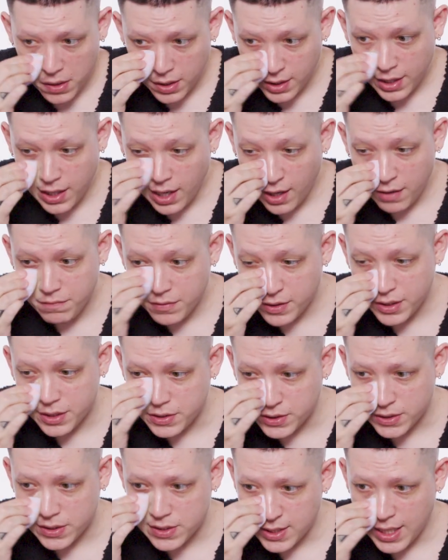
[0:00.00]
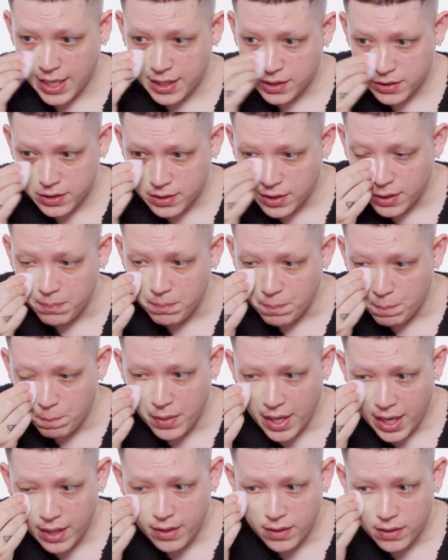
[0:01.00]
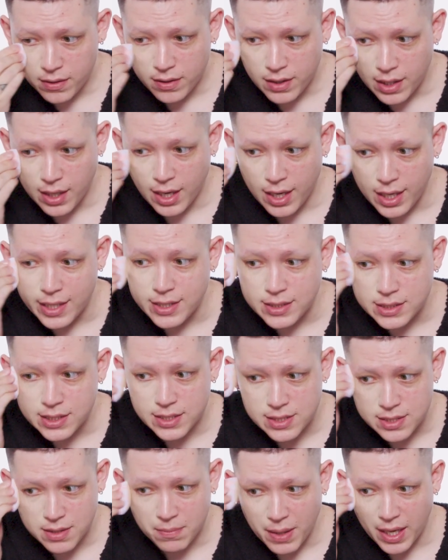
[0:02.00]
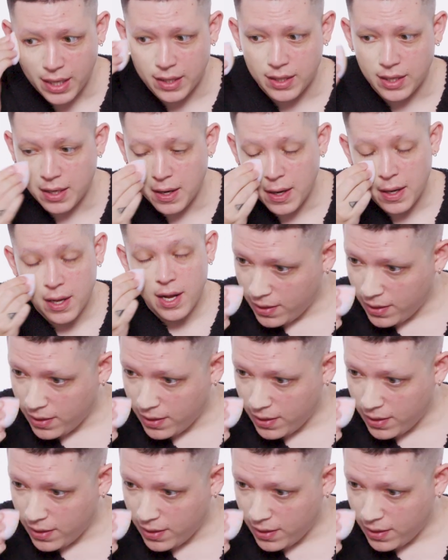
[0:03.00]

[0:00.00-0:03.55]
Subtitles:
The coverage is actually better than I anticipated.